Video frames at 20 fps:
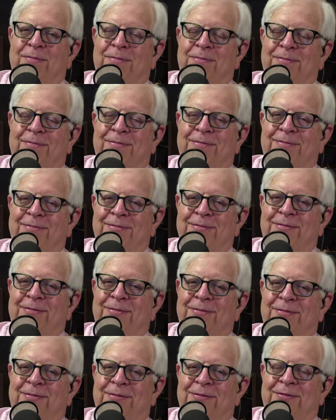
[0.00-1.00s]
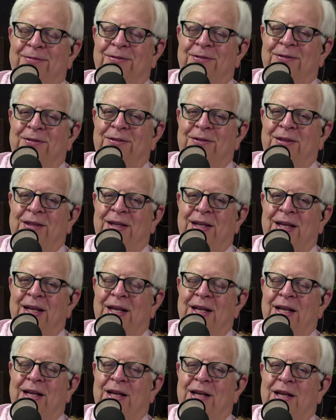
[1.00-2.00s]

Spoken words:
Nothing is said.